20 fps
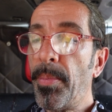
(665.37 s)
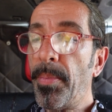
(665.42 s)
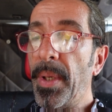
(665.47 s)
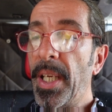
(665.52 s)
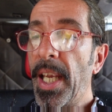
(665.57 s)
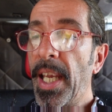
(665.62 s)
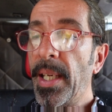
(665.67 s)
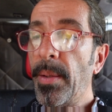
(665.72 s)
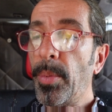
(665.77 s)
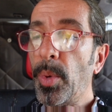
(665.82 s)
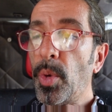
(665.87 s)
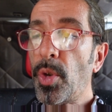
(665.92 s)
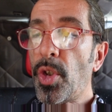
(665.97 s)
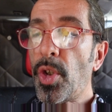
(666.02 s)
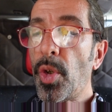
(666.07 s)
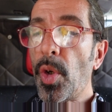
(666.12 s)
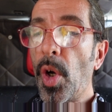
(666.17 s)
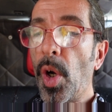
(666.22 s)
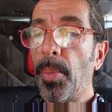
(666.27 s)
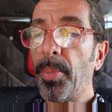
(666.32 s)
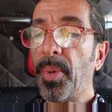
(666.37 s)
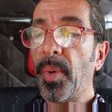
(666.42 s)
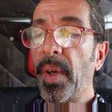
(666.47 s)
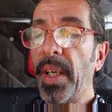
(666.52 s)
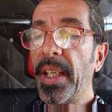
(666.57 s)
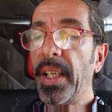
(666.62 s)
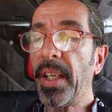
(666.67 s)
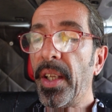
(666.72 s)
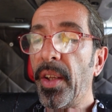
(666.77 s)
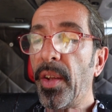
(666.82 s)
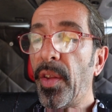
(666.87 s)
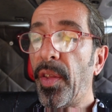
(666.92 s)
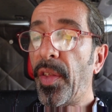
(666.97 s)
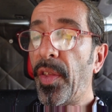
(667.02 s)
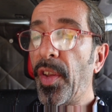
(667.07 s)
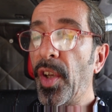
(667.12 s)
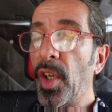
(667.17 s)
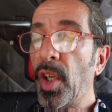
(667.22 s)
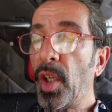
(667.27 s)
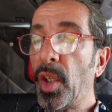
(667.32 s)
be able to operate at a
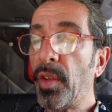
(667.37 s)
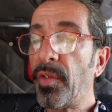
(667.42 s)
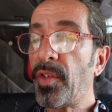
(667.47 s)
third